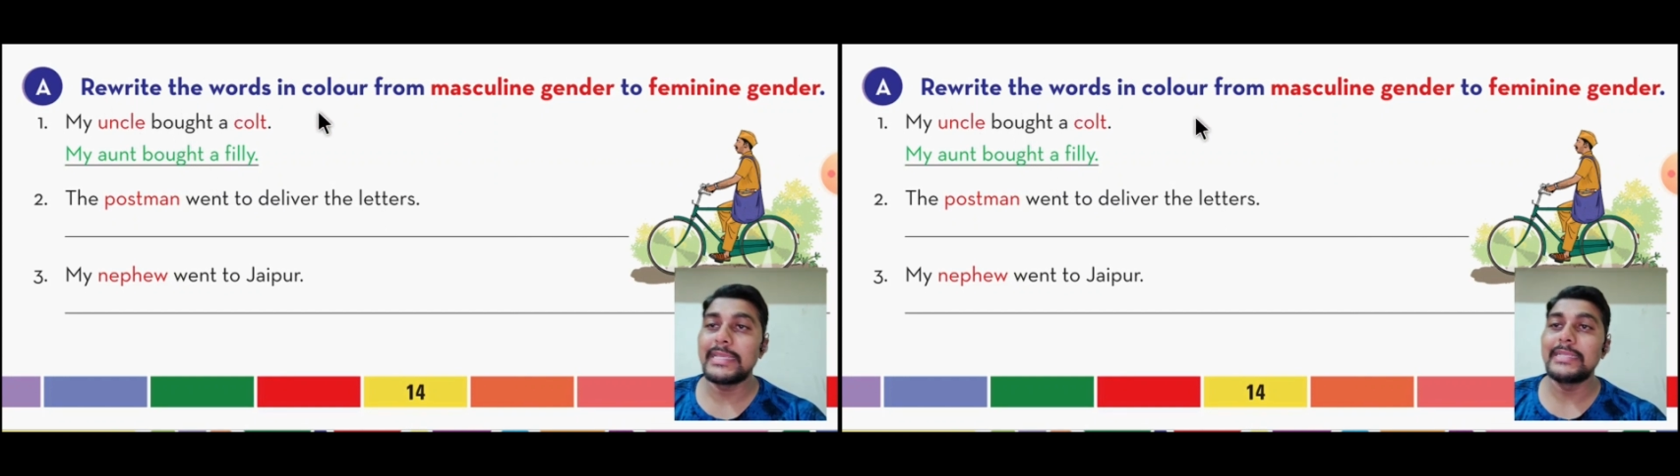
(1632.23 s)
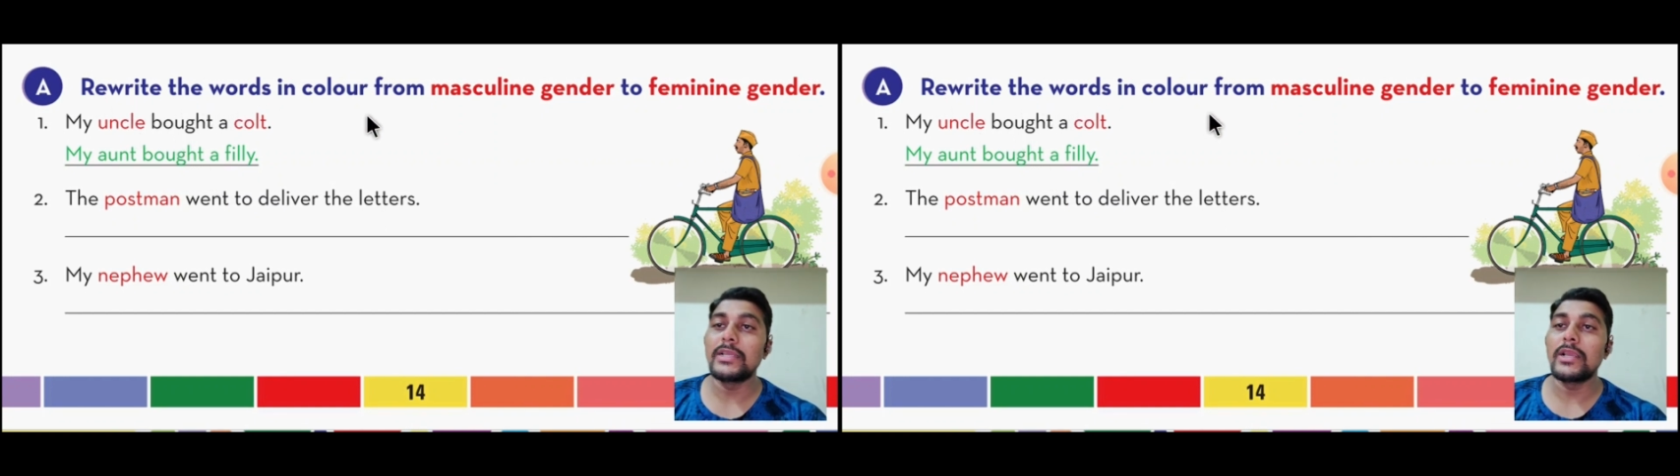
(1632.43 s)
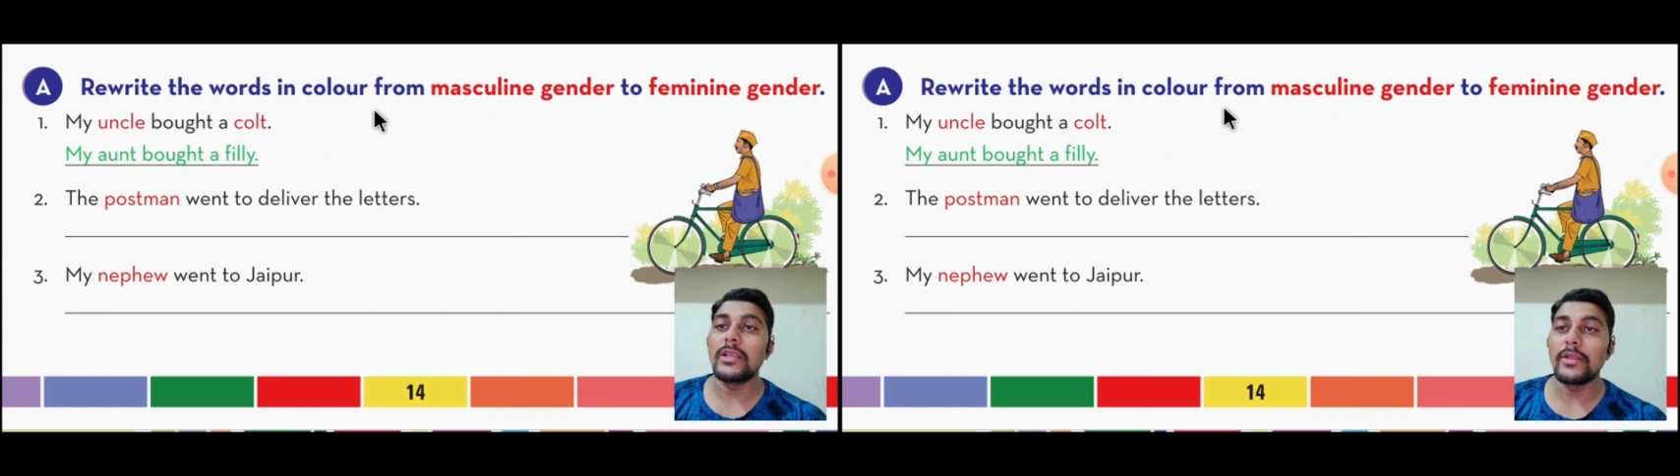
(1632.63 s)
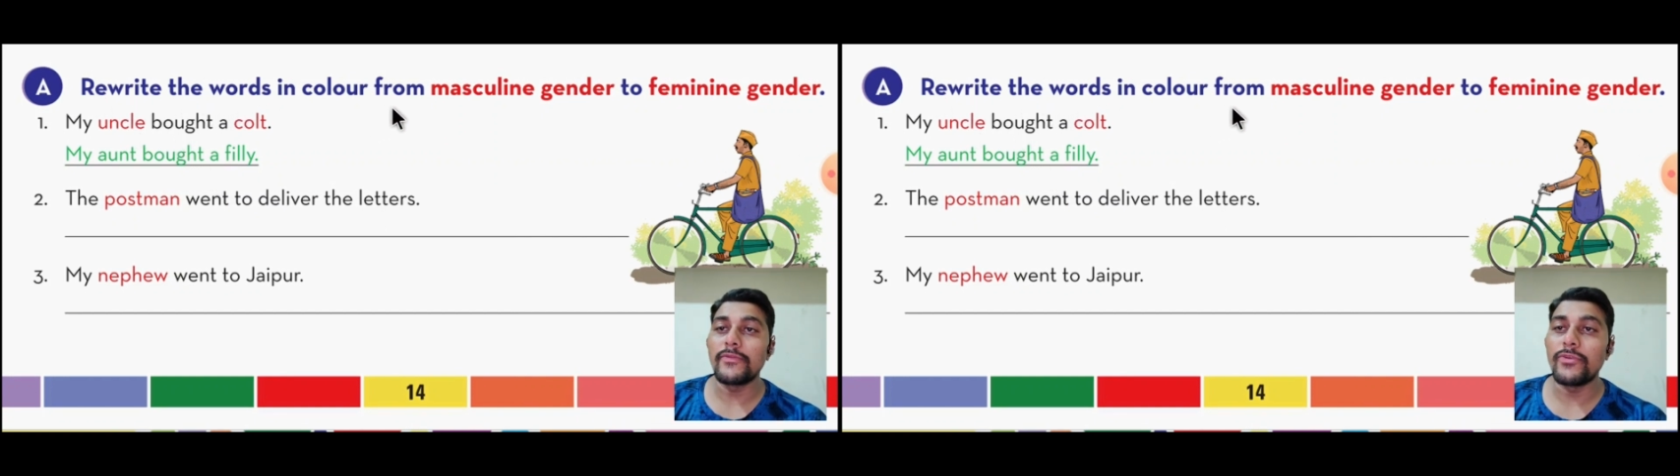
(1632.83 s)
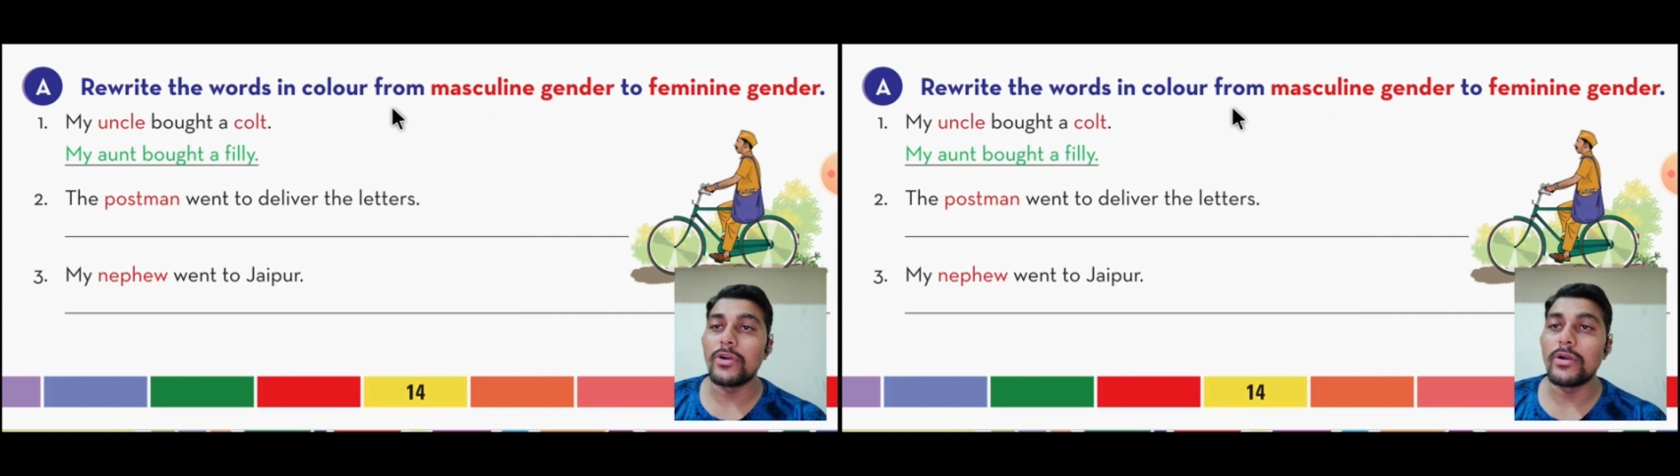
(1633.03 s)
in color
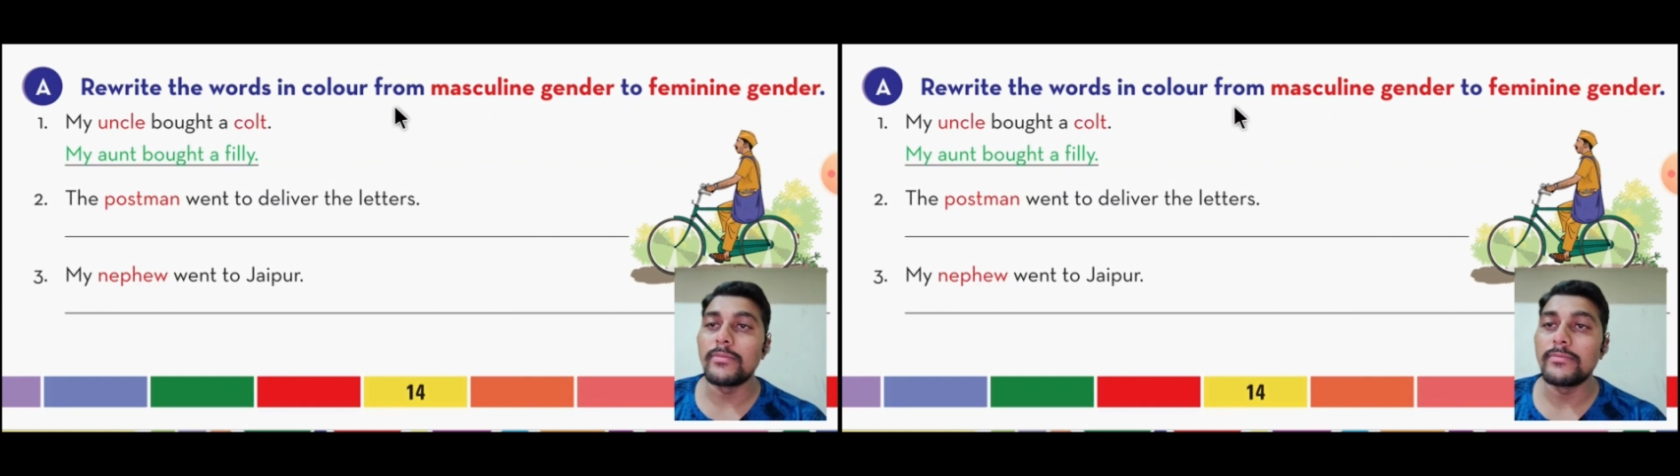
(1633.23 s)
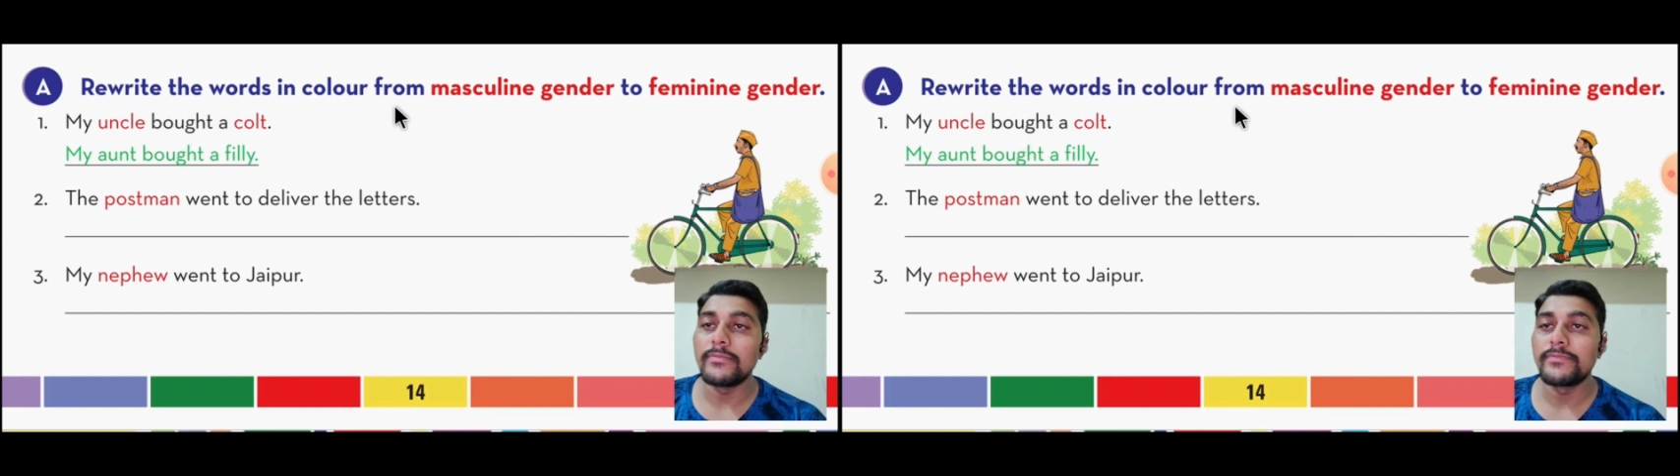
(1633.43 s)
form